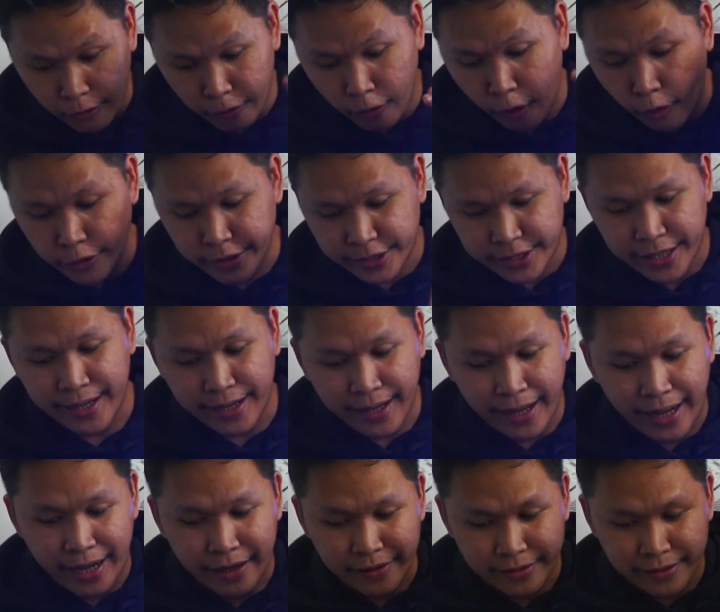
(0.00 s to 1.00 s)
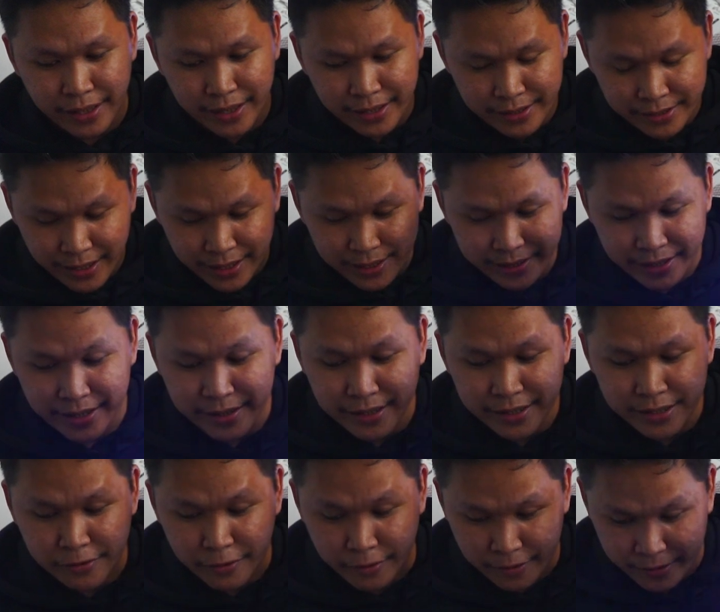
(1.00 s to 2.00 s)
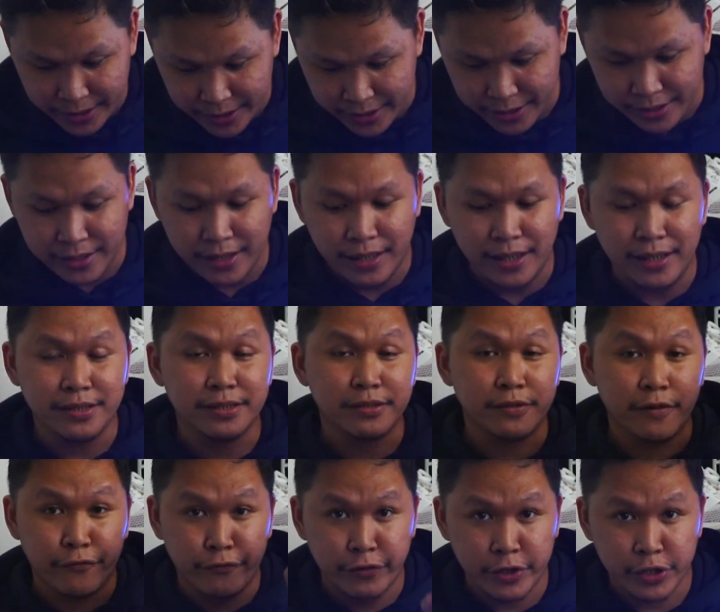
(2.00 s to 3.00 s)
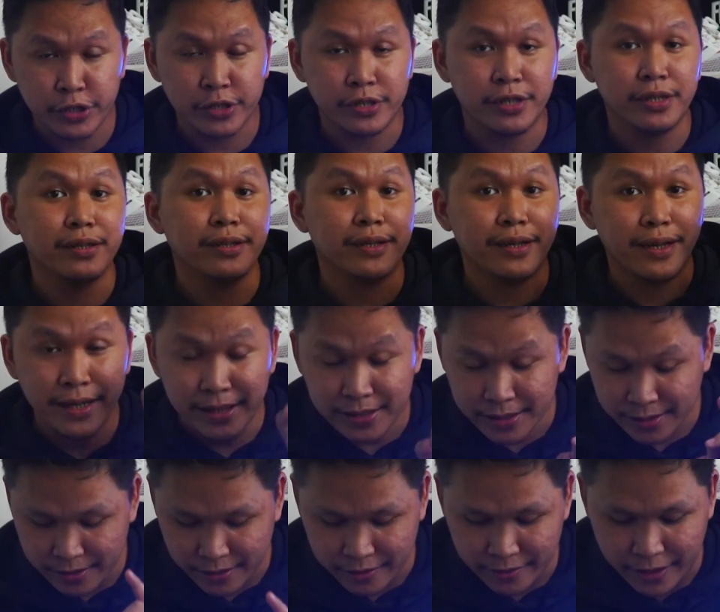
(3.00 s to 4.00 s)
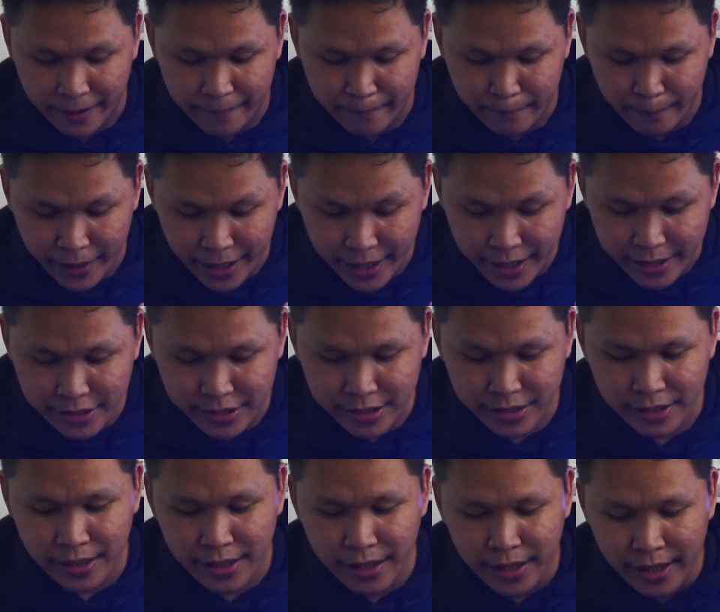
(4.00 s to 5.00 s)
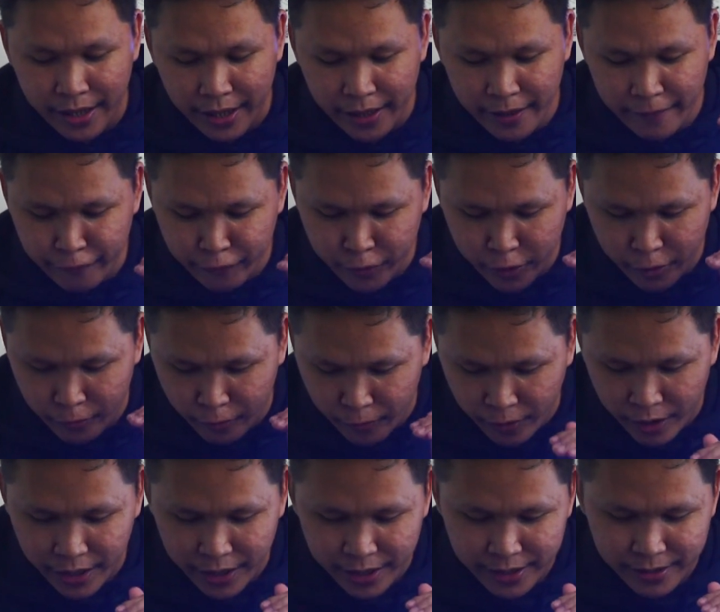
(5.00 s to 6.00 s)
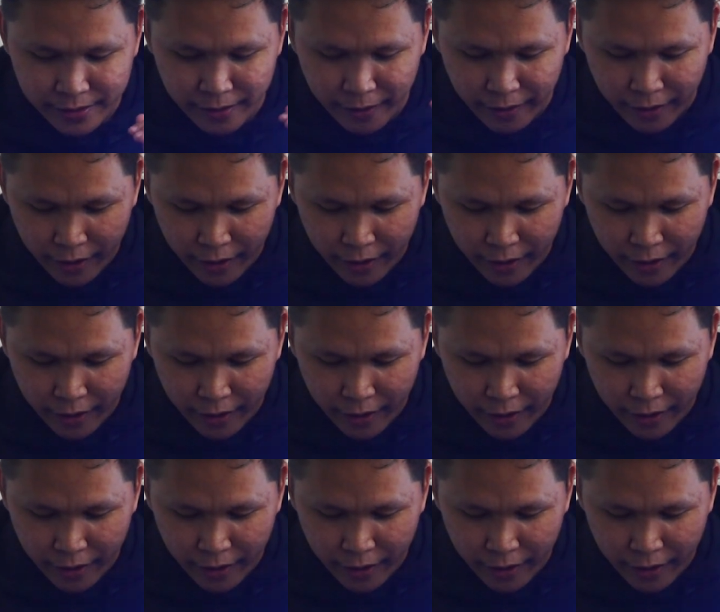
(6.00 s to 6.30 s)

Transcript: Go check out the Adidas Originals official Instagram page if you want